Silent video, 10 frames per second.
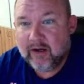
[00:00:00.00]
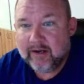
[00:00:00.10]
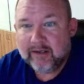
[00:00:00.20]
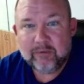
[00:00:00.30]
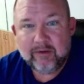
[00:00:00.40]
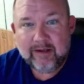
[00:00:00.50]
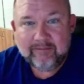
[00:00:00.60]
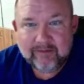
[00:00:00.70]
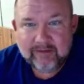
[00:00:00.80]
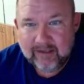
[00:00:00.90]
number
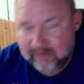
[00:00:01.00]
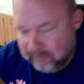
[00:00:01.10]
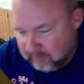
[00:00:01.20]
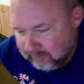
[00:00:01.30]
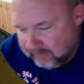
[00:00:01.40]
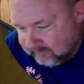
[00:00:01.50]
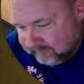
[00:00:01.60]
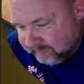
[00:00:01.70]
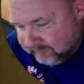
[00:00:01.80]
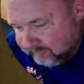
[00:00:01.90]
11, then I'll do it.
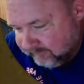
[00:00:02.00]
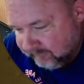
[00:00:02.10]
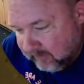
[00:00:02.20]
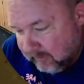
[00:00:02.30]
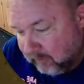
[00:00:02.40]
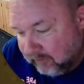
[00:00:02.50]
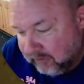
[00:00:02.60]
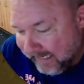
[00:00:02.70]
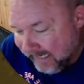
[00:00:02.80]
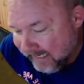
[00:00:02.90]
When you
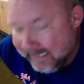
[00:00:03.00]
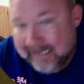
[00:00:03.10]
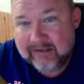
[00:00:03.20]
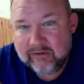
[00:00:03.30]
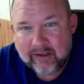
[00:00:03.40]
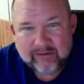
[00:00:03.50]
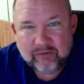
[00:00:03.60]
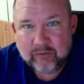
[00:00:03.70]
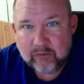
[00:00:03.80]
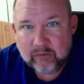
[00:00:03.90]
add, I
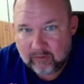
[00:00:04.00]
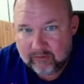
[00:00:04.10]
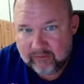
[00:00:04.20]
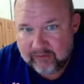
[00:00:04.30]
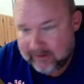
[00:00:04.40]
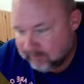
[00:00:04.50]
just do it in 1 step.